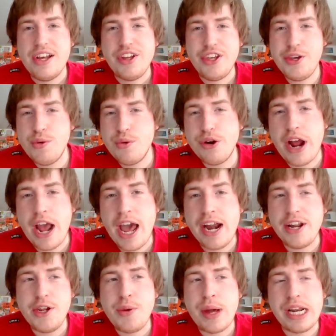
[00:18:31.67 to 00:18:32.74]
you
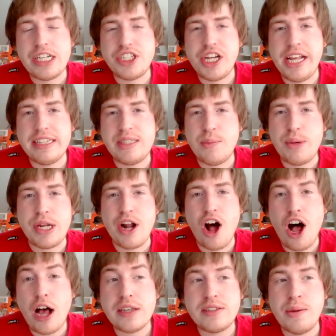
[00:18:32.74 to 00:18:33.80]
had a chance to be an
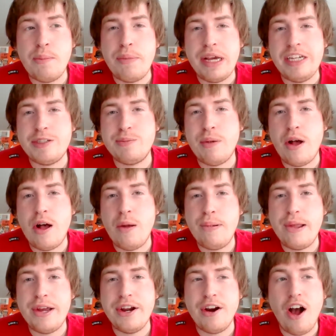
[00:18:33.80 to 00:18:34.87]
awesome baseball
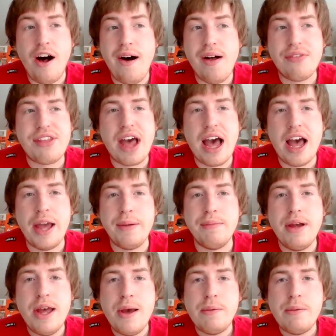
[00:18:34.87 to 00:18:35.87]
player all time.